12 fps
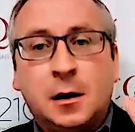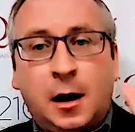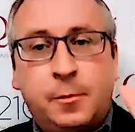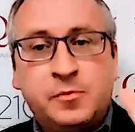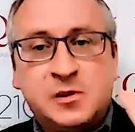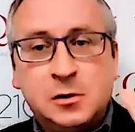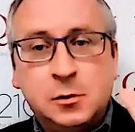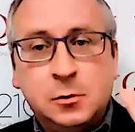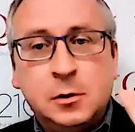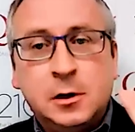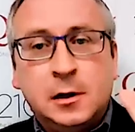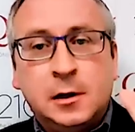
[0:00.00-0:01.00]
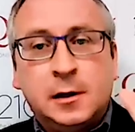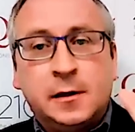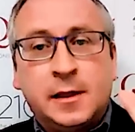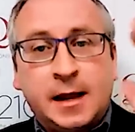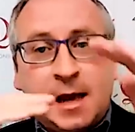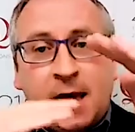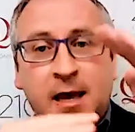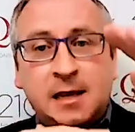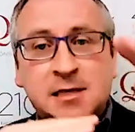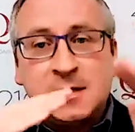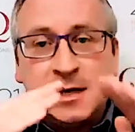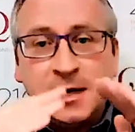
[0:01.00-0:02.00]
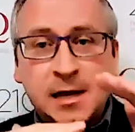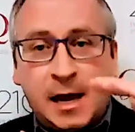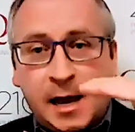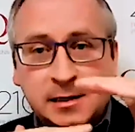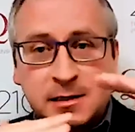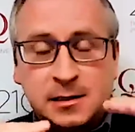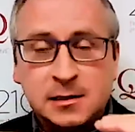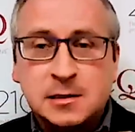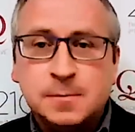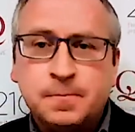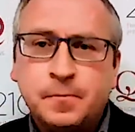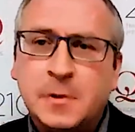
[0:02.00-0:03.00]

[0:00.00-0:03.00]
up to that AC axis.